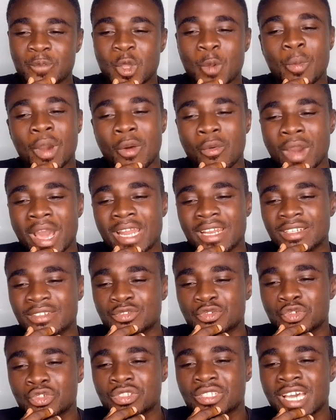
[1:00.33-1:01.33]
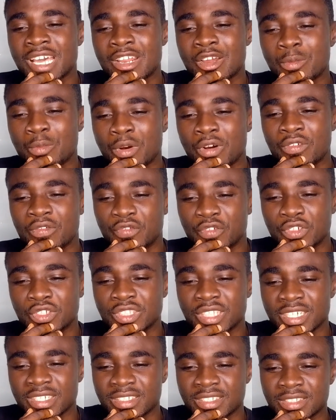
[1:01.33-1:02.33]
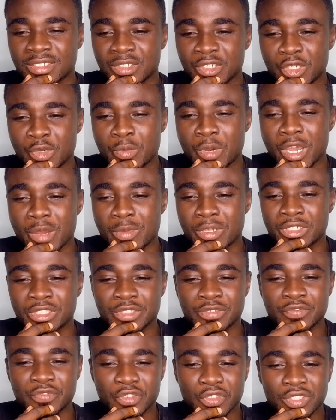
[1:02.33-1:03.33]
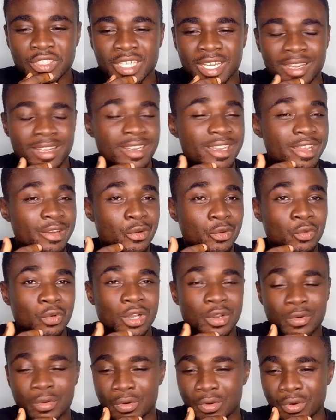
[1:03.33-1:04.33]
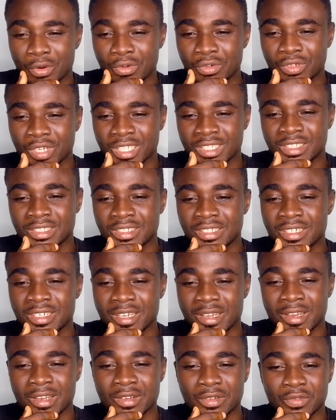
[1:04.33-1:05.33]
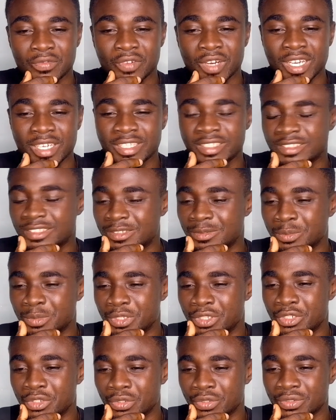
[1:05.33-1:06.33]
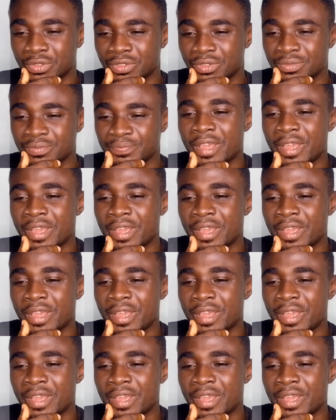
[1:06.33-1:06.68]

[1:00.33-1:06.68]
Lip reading: number one, total number of voters on biometric voter and I think over 18 million.